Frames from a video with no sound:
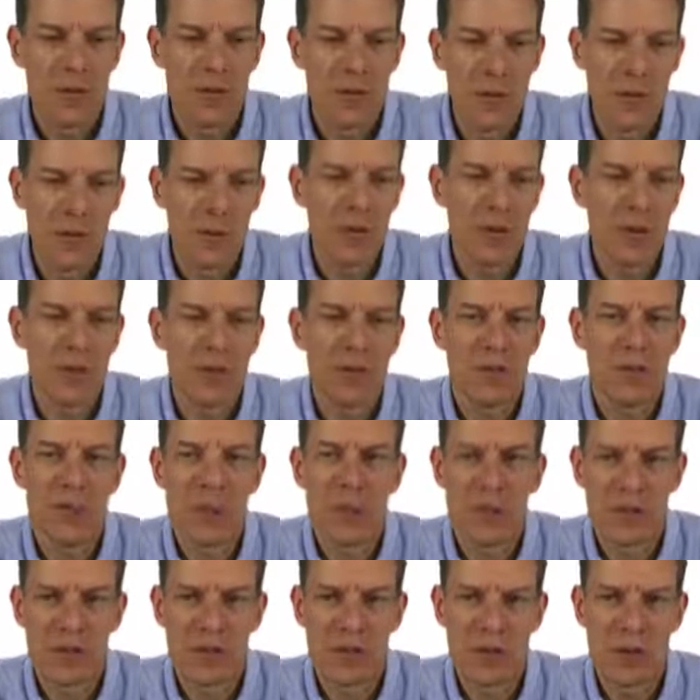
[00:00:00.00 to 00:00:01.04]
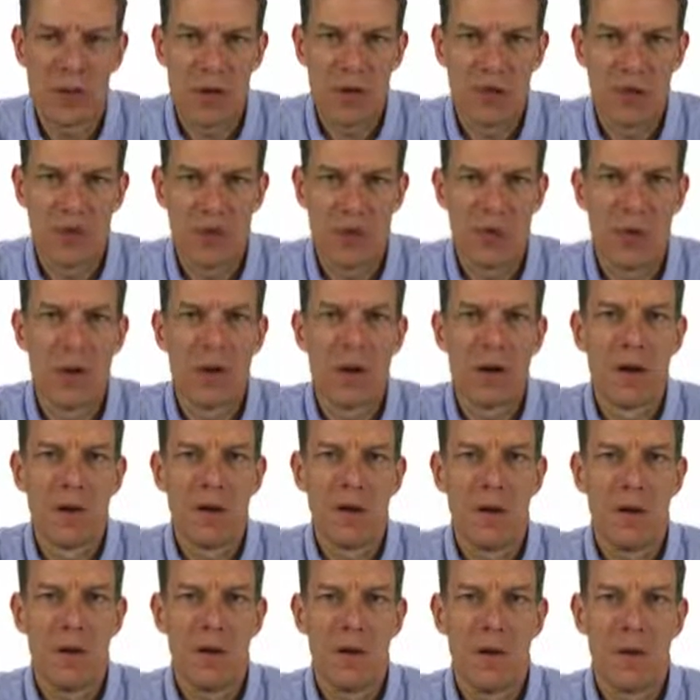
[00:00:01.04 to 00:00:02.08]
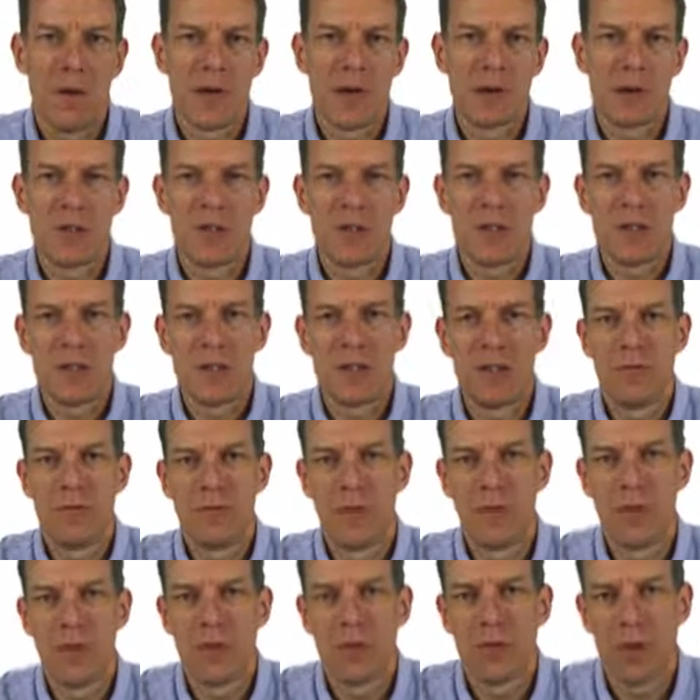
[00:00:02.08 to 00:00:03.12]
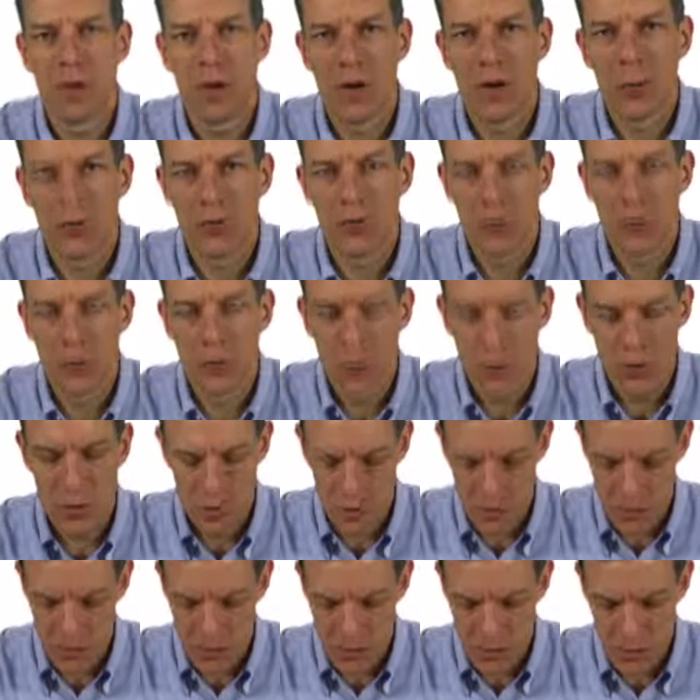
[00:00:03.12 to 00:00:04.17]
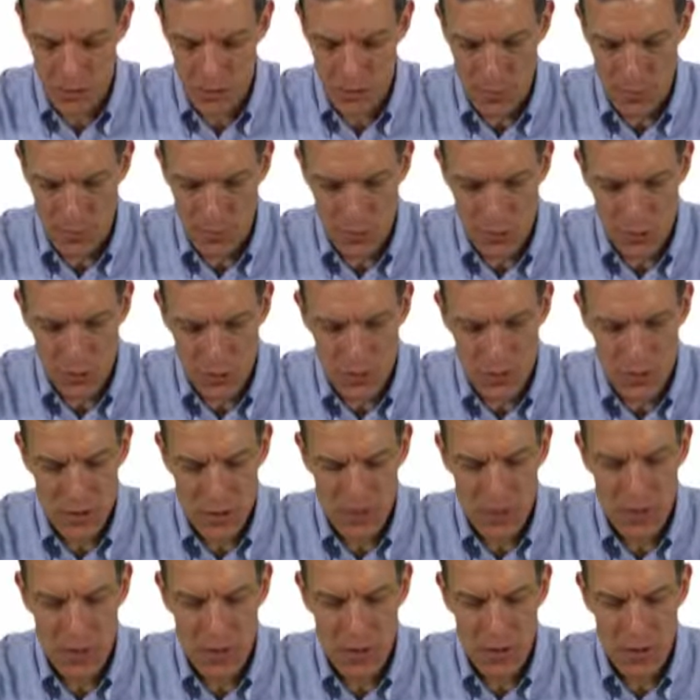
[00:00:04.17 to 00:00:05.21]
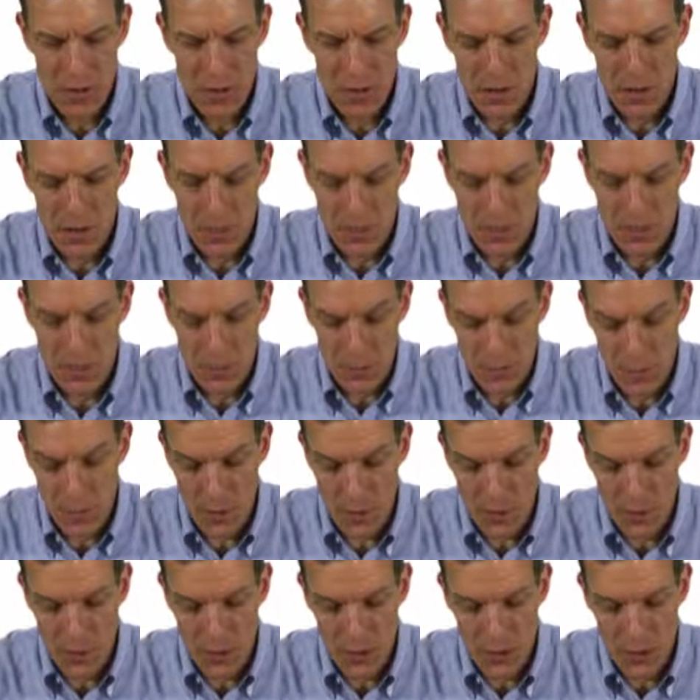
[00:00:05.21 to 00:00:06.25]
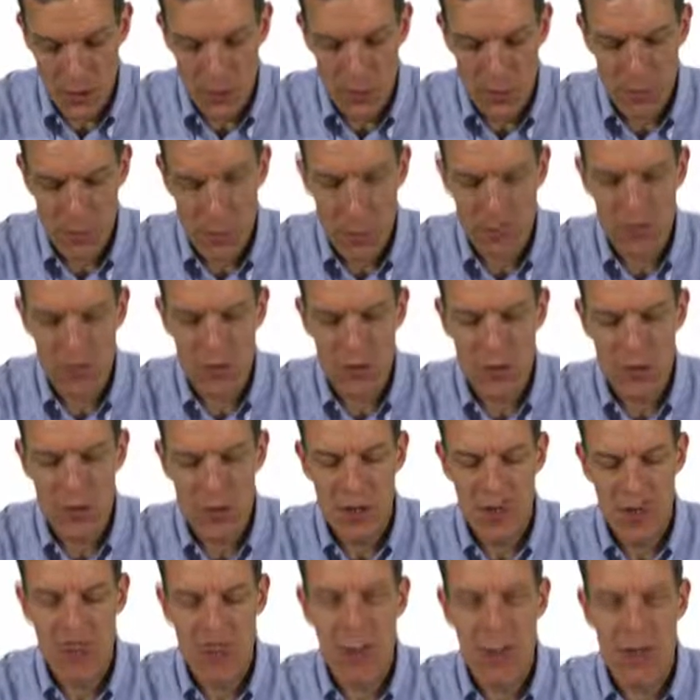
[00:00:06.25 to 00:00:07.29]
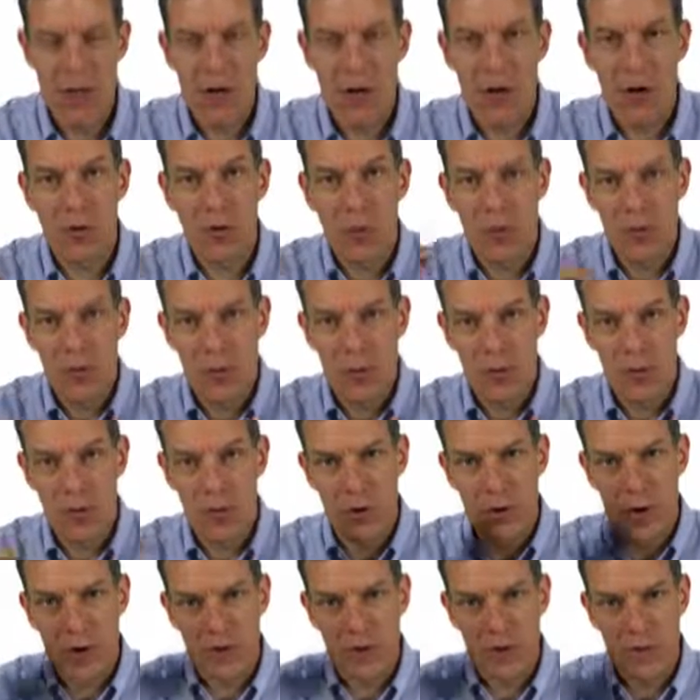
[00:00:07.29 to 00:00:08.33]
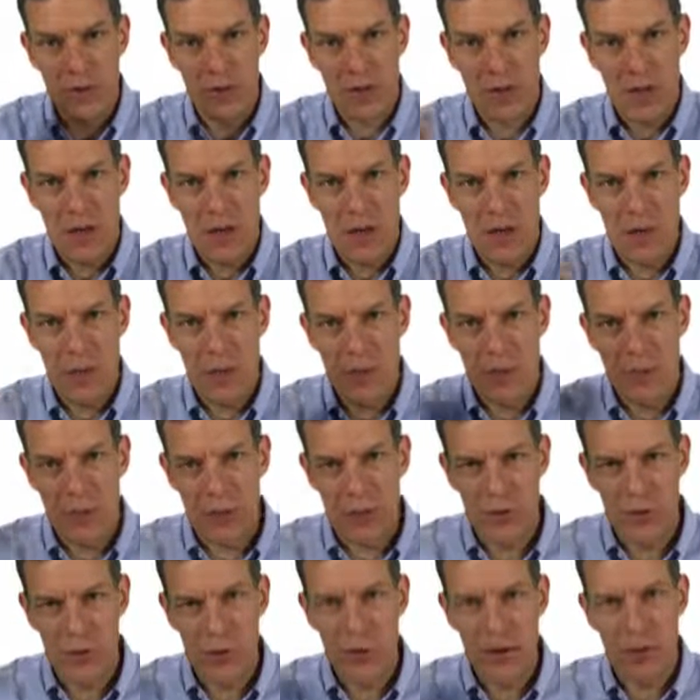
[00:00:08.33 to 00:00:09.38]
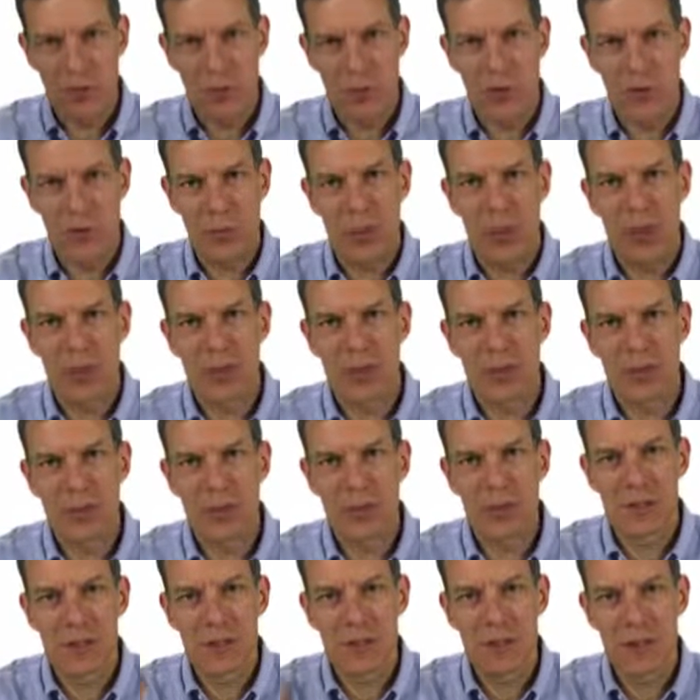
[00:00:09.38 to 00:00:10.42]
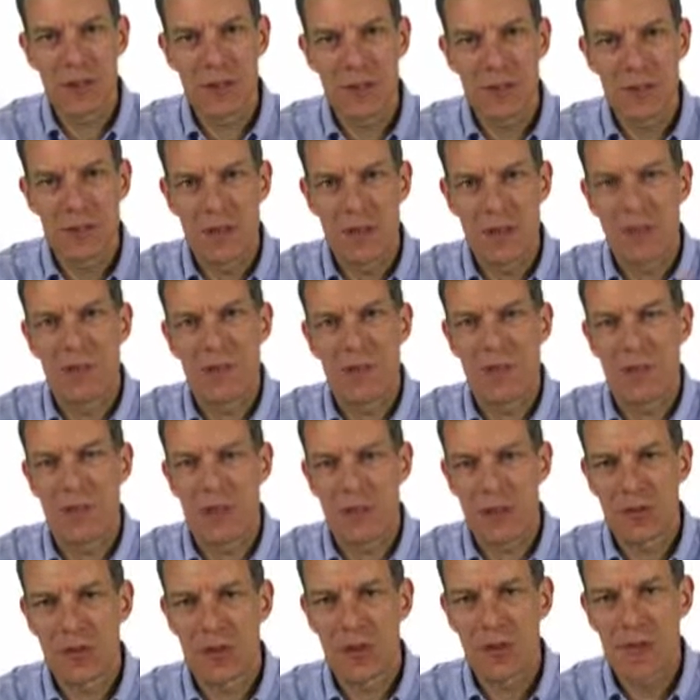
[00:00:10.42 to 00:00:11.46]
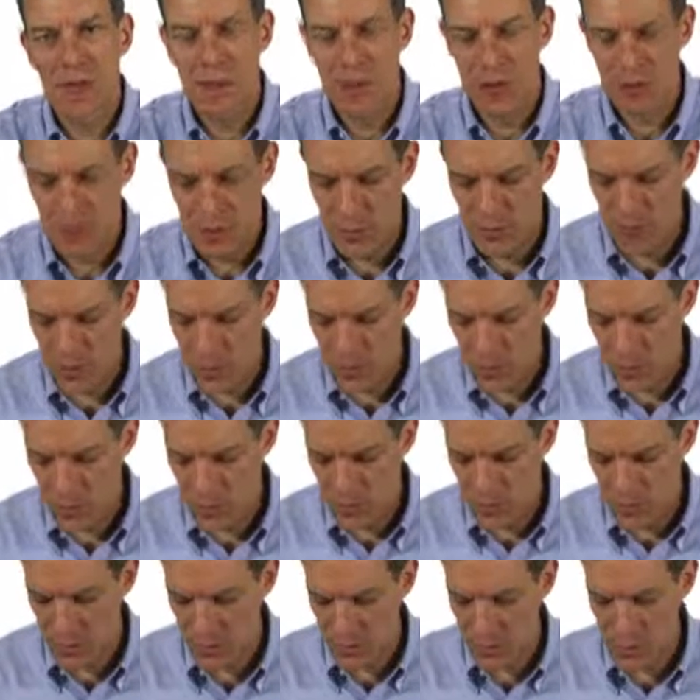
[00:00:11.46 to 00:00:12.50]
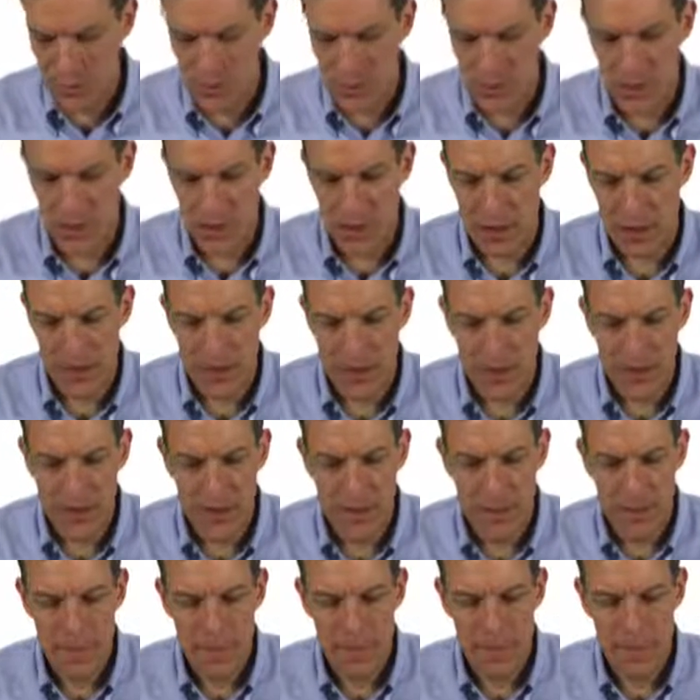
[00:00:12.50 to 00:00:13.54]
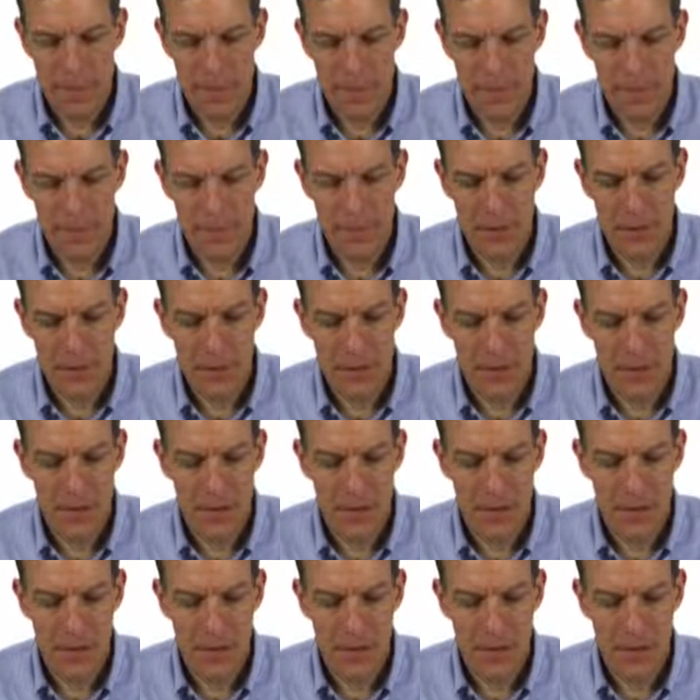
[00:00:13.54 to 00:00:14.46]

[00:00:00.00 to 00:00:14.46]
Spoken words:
Okay, so that's just a straightforward extension of what we saw before in the public goods game, the best shot public goods. But now we're actually allowing people to take multiple actions, and we see that the specialized equilibria correspond to that. Okay.